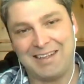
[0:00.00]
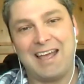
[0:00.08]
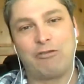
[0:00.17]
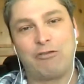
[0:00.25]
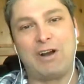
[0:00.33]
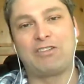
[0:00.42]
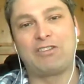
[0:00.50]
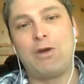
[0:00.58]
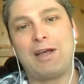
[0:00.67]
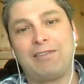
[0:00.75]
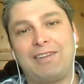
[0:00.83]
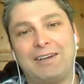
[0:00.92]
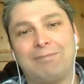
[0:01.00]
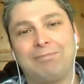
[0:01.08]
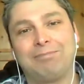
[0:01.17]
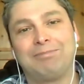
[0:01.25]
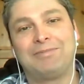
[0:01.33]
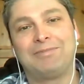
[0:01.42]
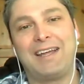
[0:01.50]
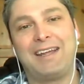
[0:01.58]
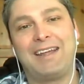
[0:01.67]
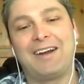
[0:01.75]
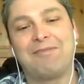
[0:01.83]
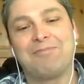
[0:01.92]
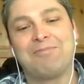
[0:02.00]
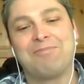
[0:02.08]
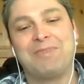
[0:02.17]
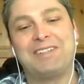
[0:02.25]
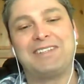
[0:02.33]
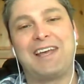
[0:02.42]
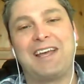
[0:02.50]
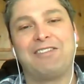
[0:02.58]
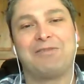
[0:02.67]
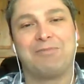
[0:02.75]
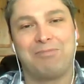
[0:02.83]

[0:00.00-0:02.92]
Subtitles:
The rest of you out there, take care. Be safe.